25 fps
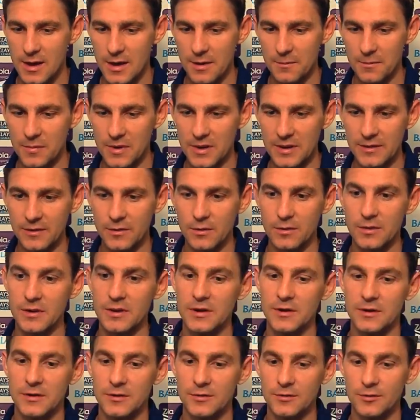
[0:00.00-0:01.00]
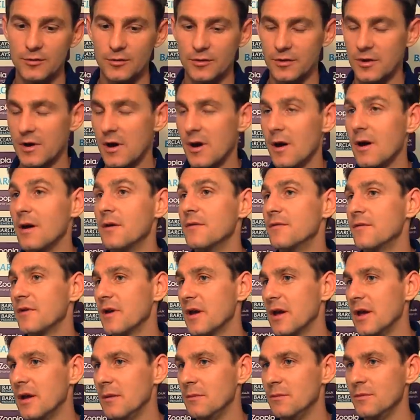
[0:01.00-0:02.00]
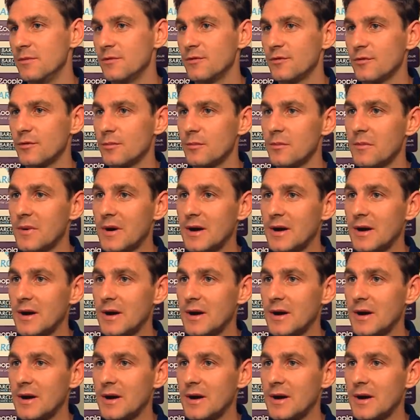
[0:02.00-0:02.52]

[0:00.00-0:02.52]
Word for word: I played only two and a half games,